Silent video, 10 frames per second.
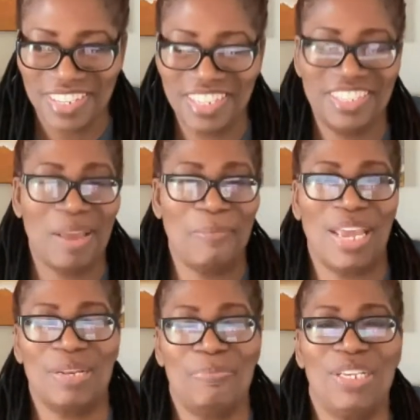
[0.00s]
This time you
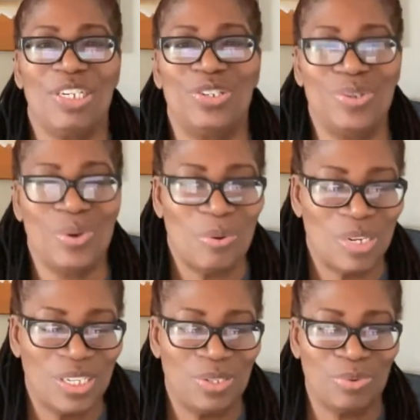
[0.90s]
have to be sure
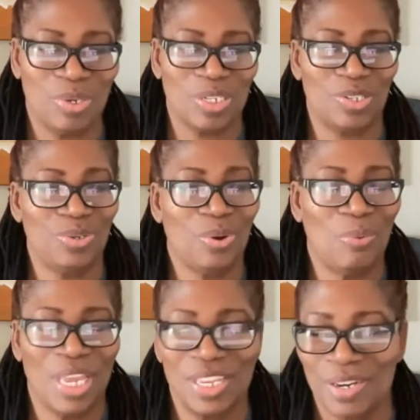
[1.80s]
what you're doing, sure
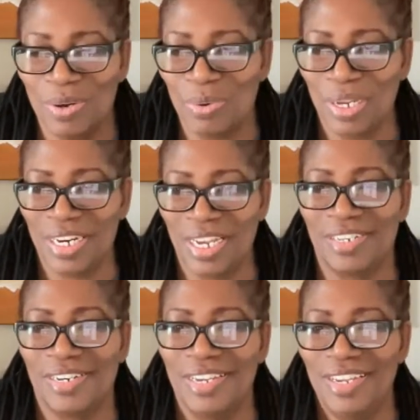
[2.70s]
where you're going
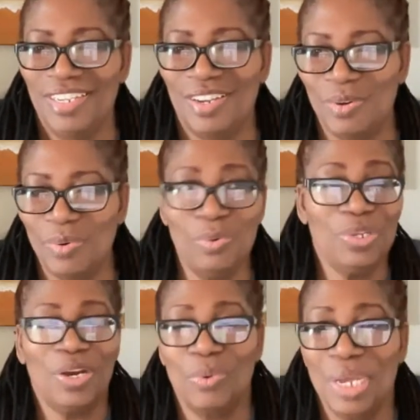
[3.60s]
and, who
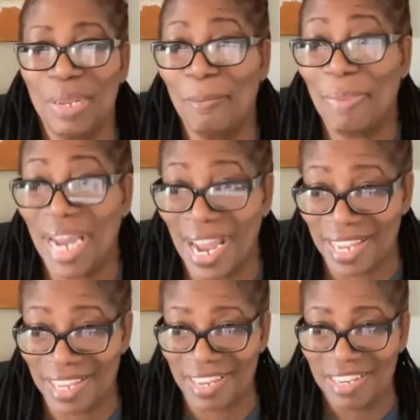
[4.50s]
you're going
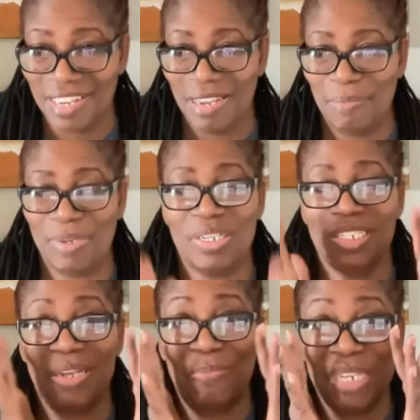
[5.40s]
by.
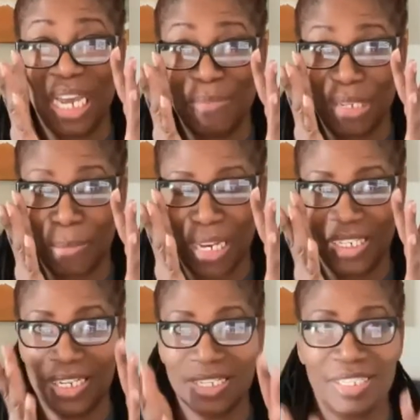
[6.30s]
Because sometimes you
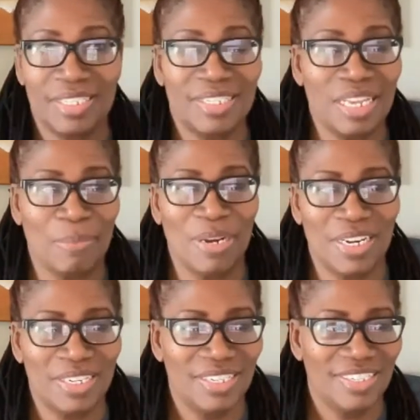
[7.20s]
might think this
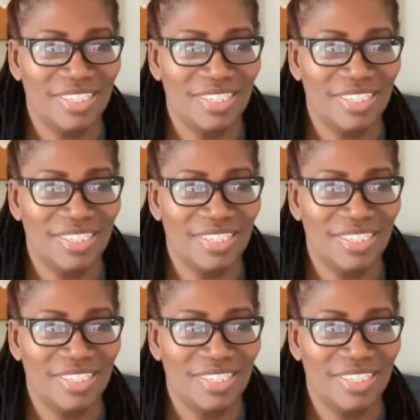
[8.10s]
neighbor